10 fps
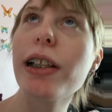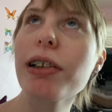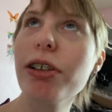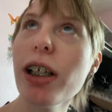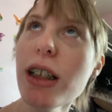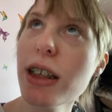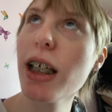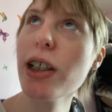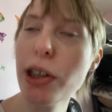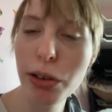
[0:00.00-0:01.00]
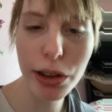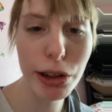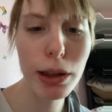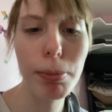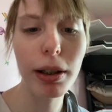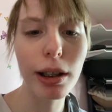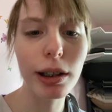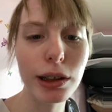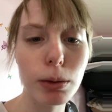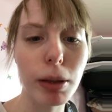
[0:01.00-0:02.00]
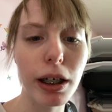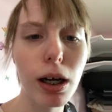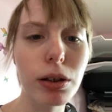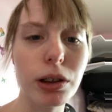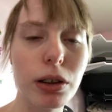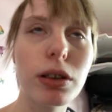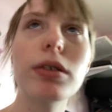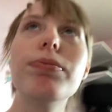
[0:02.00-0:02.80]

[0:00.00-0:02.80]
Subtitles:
the cross actually used to belong to my uncle.